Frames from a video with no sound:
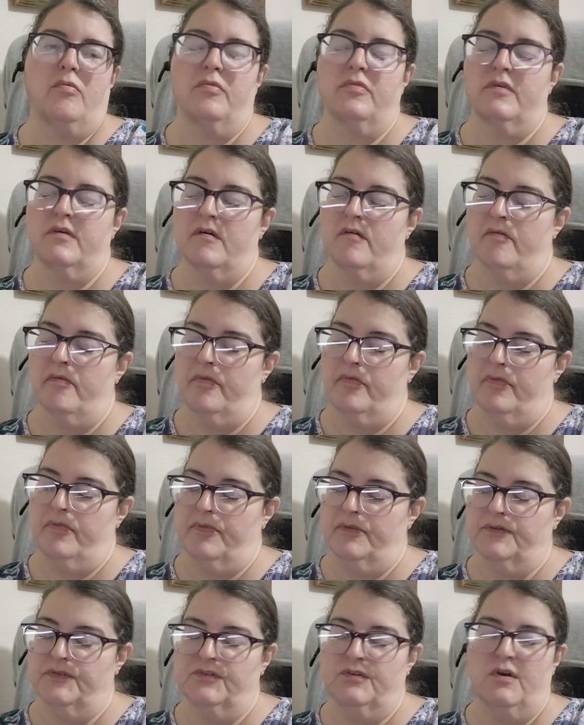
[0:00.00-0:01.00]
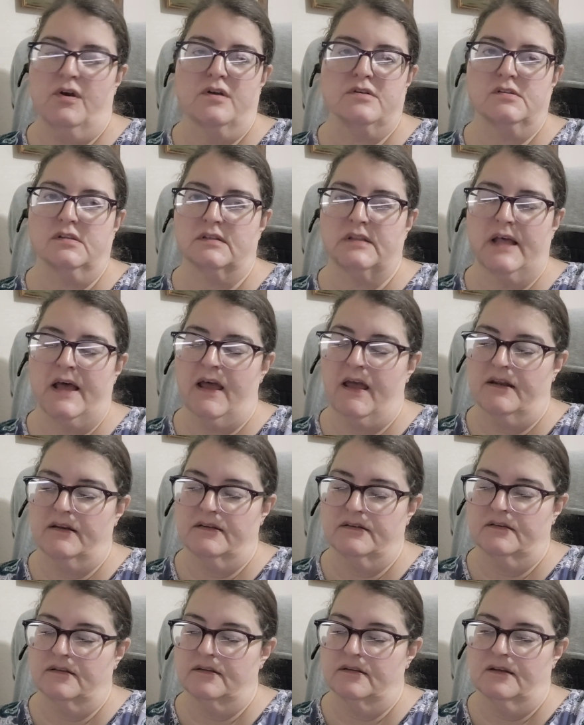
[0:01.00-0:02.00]
the stars
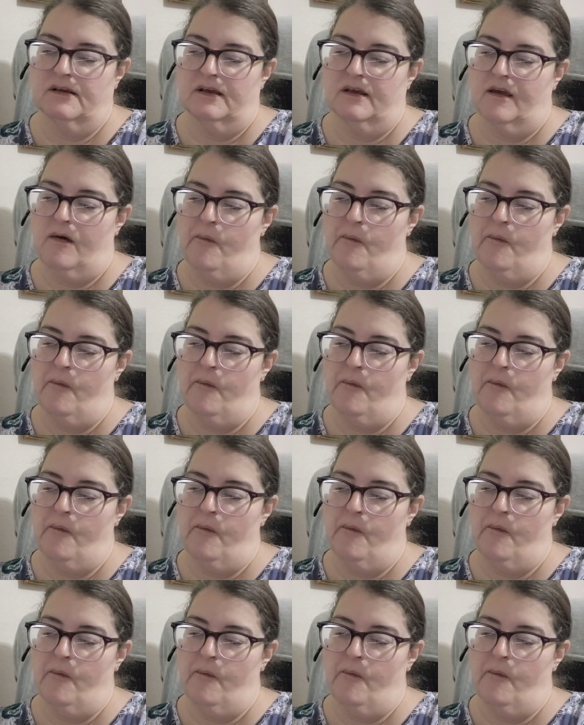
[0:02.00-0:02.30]
aligned today.